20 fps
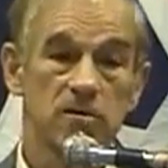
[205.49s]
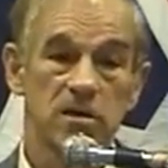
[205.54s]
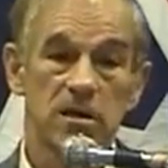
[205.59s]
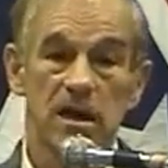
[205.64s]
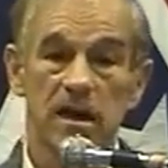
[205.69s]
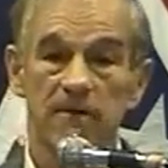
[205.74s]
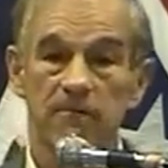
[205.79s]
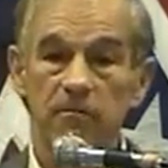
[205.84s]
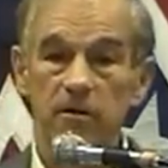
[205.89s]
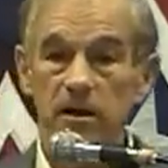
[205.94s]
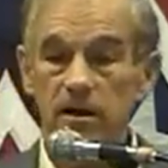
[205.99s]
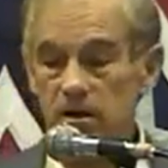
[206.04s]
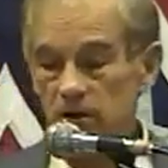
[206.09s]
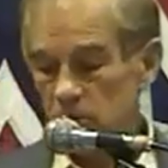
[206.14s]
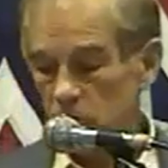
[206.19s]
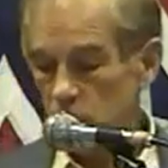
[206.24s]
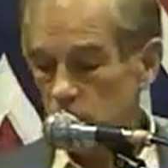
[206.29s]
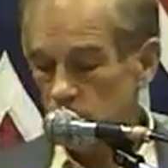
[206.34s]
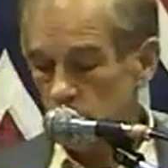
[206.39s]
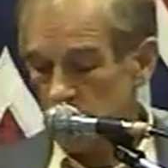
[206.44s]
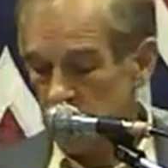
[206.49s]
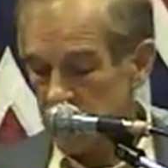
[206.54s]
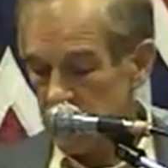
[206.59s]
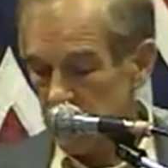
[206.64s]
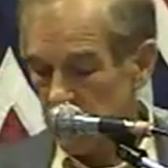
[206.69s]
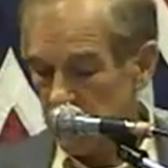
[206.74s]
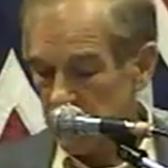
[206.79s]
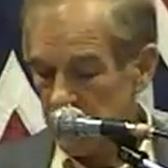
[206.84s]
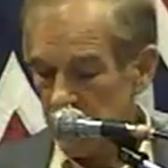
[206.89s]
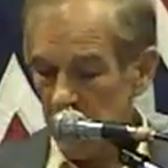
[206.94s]
slavery to
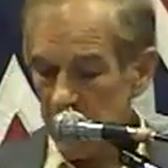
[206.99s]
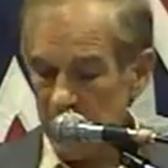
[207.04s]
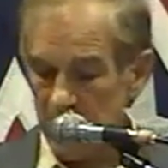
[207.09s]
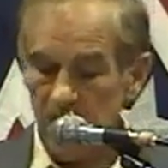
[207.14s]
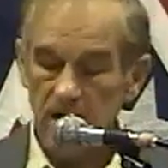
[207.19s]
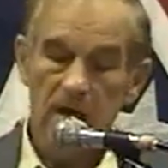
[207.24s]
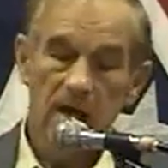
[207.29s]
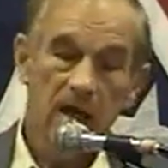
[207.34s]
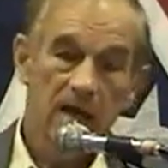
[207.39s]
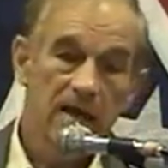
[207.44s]
precipitate